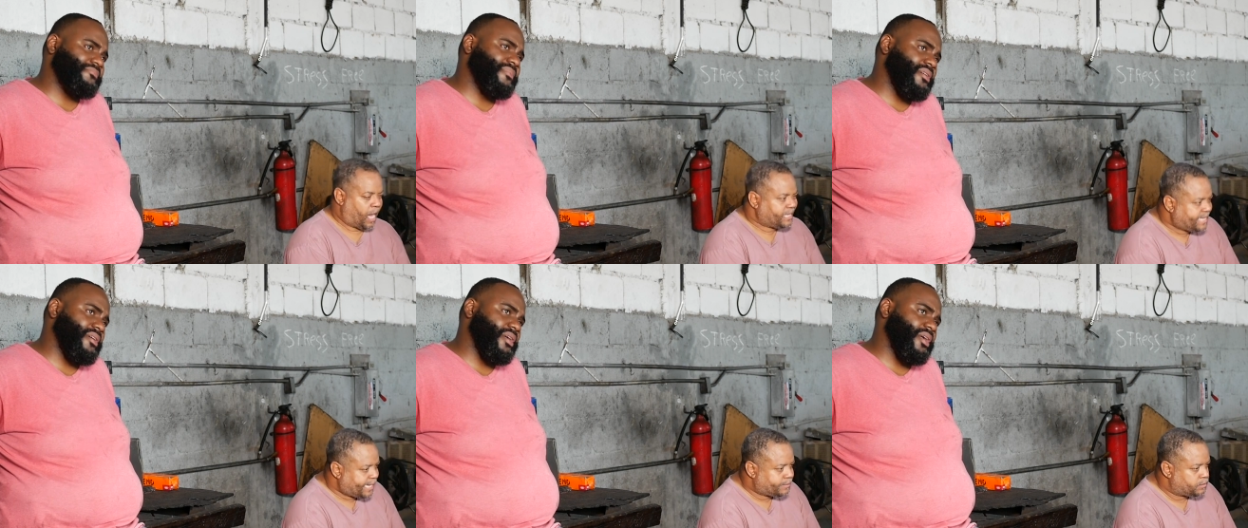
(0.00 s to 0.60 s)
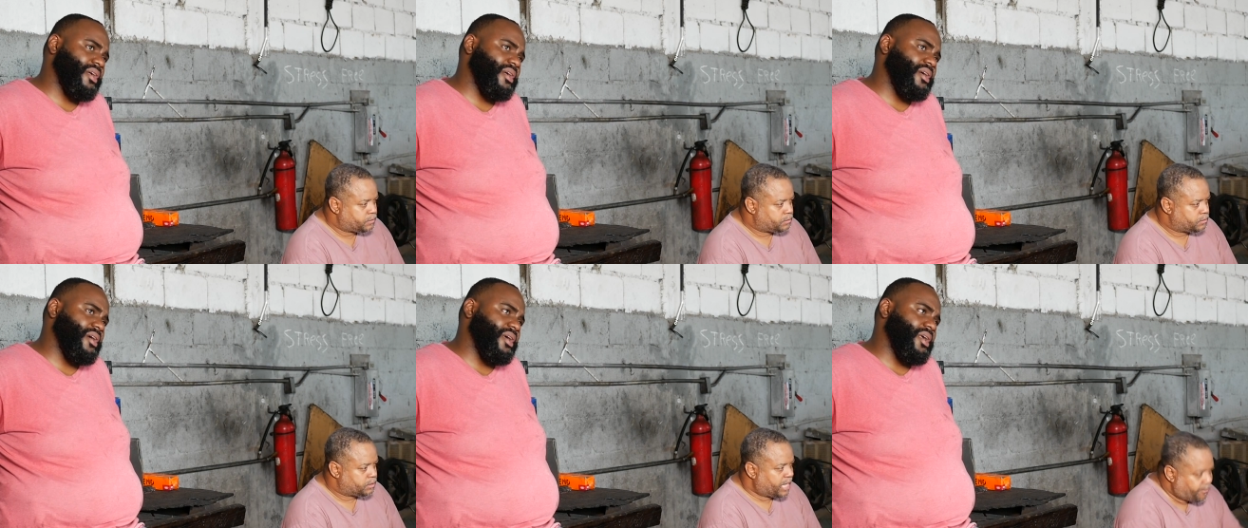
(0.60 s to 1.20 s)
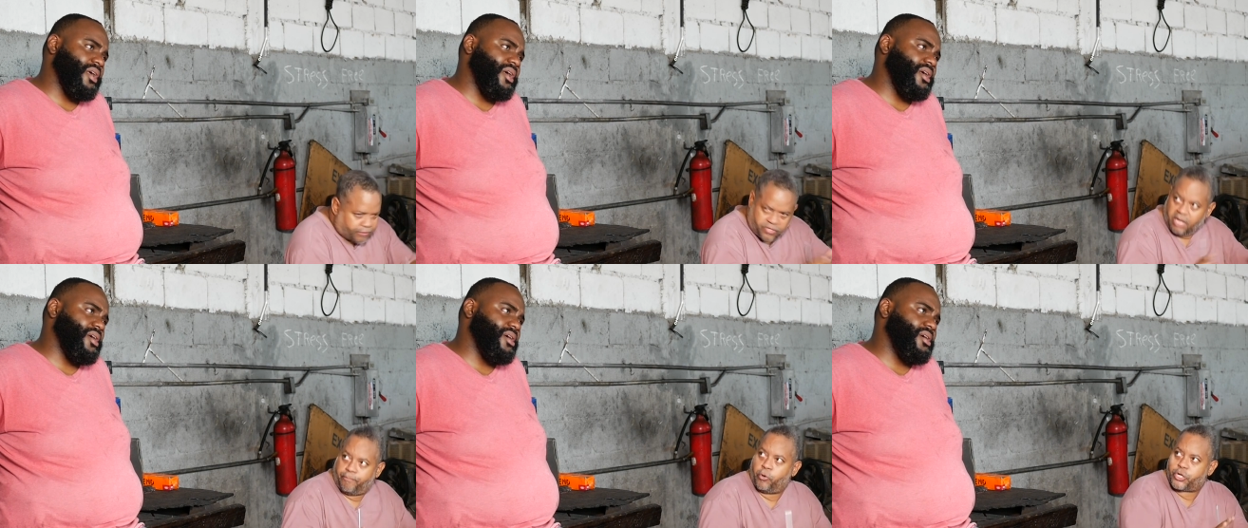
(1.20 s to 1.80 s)
Speaker 1: and then
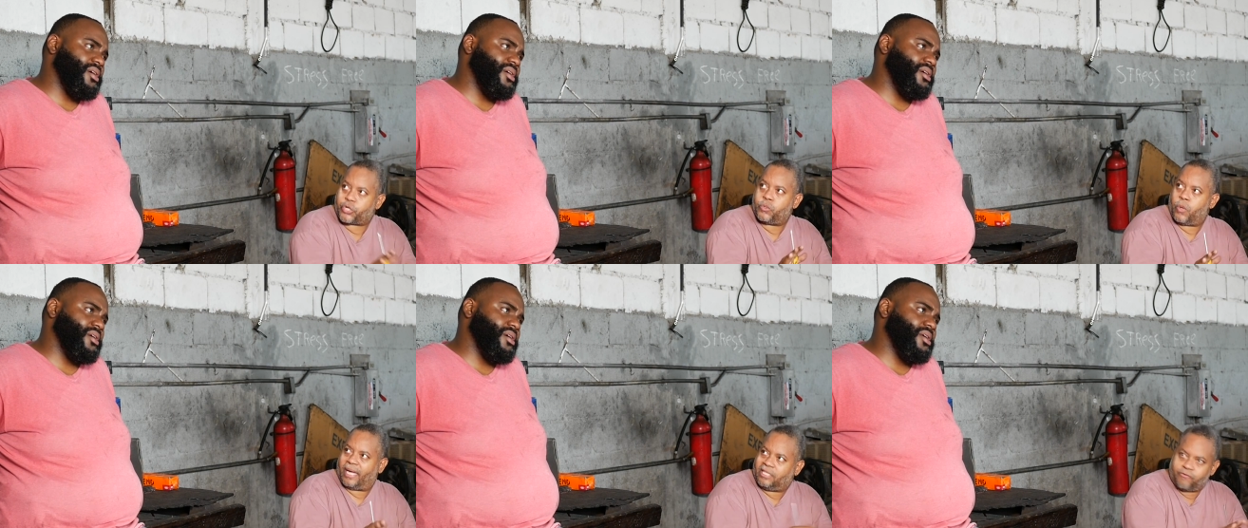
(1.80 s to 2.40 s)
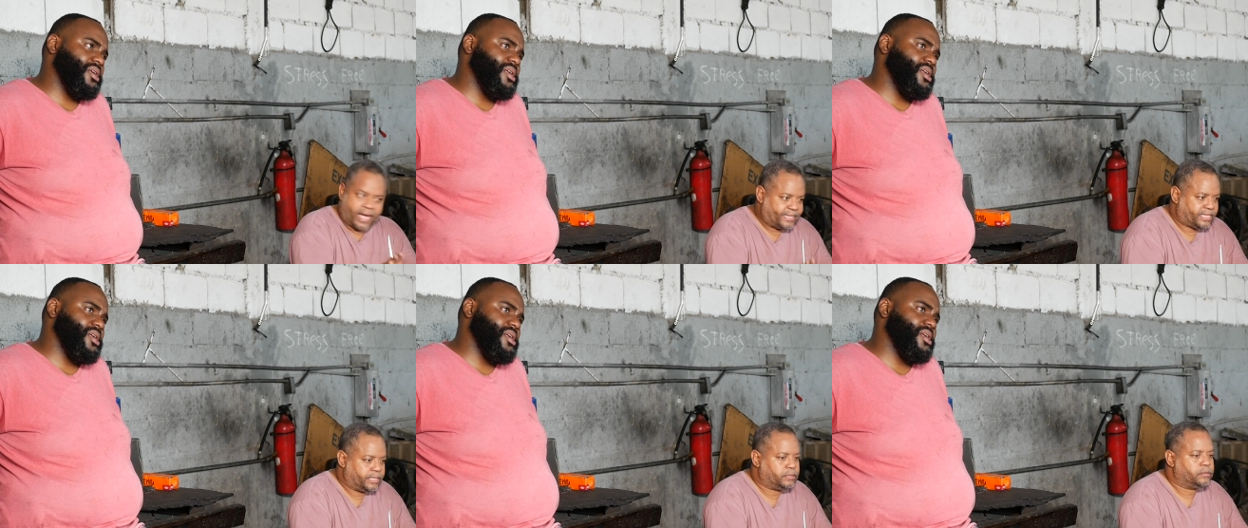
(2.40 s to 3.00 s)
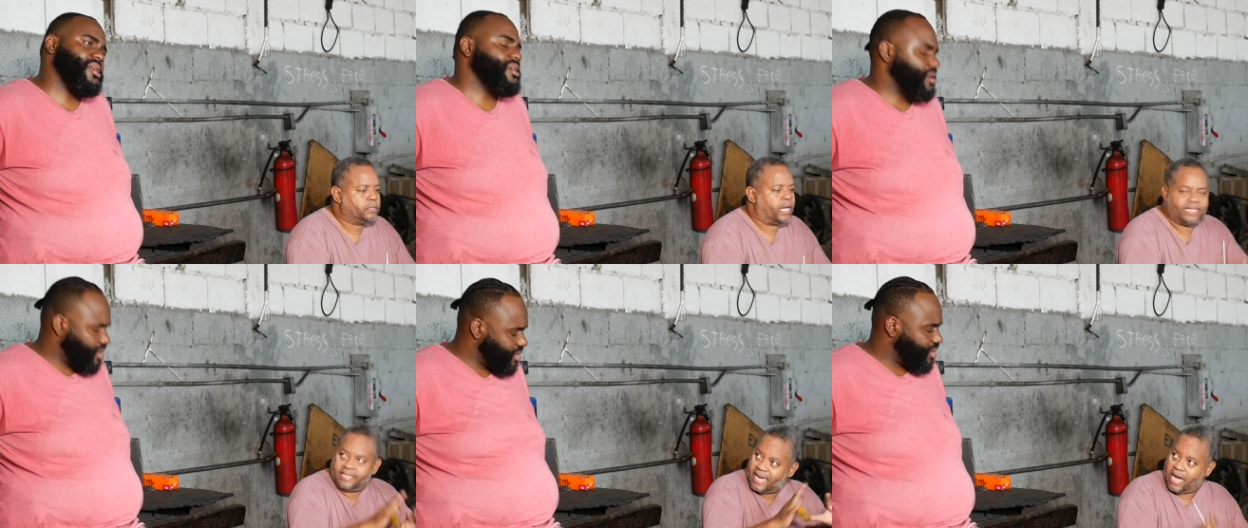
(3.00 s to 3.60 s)
everything put through and in writing,
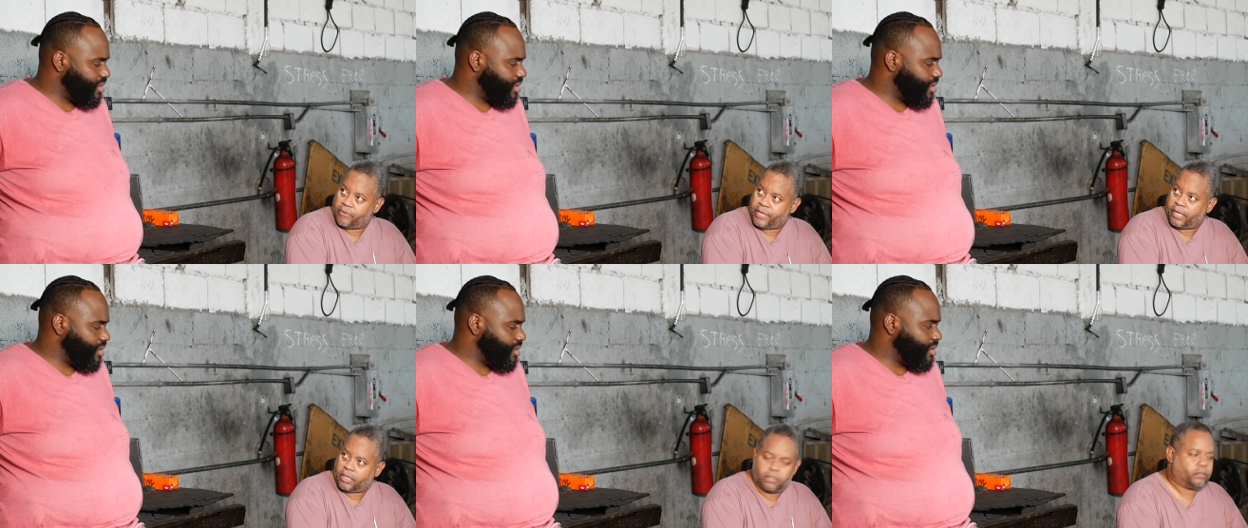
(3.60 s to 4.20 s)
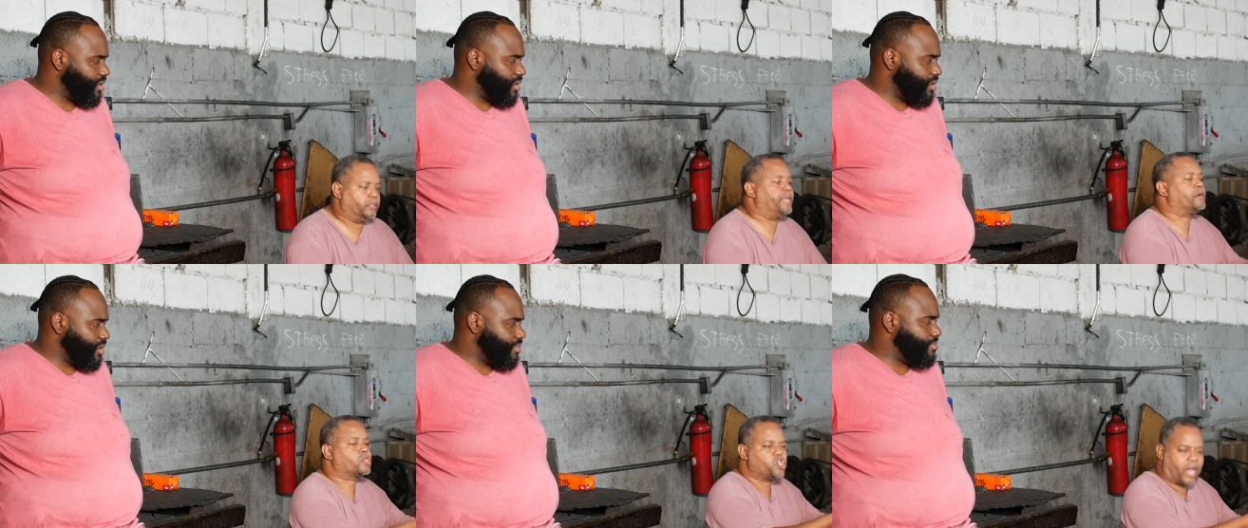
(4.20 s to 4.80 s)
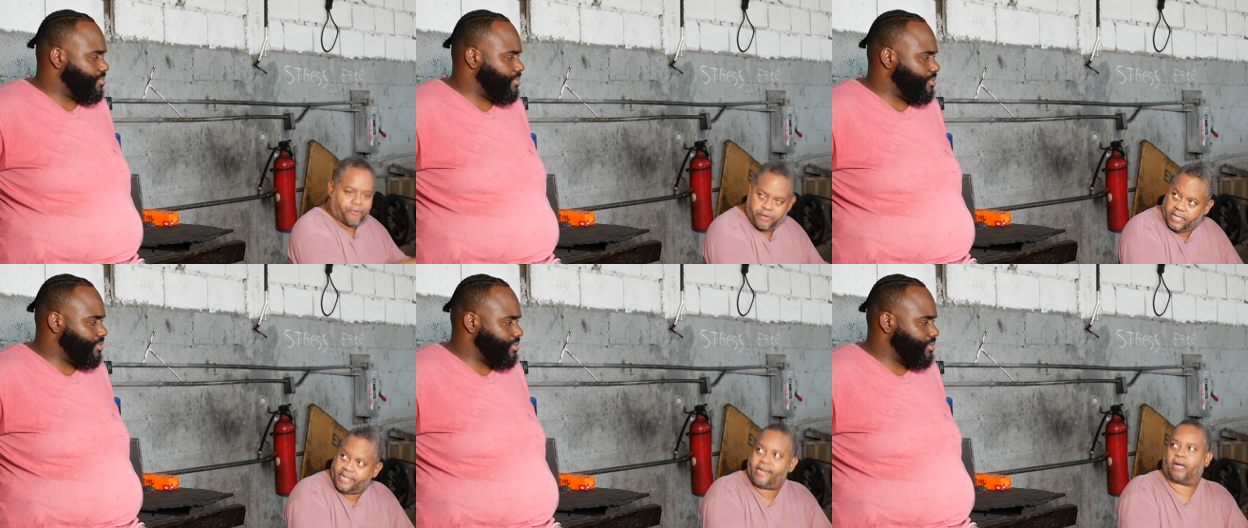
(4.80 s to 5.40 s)
and it now work, then you're
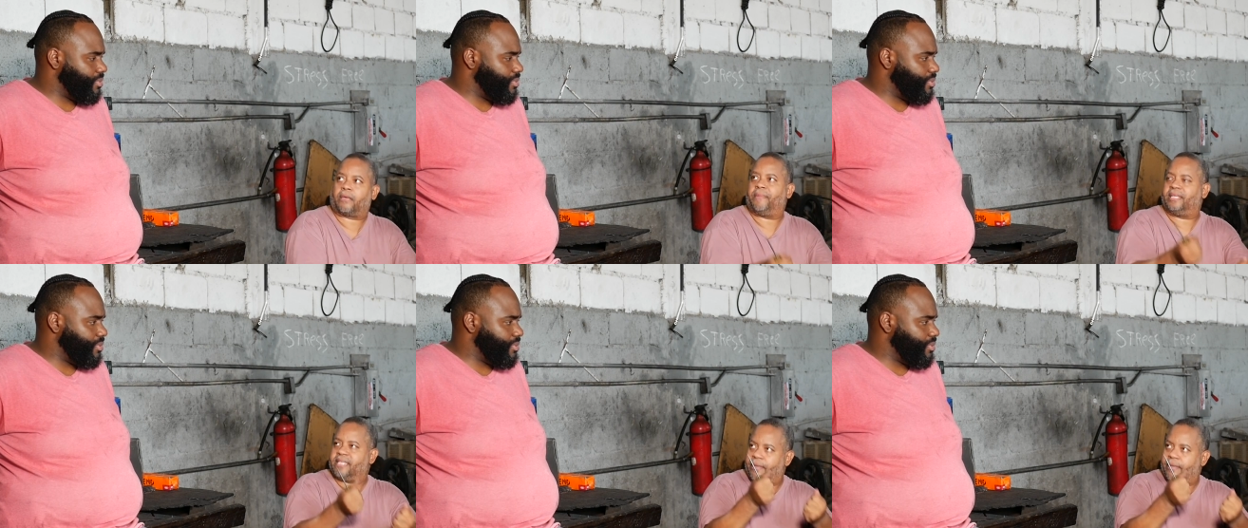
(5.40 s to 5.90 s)
carrying the document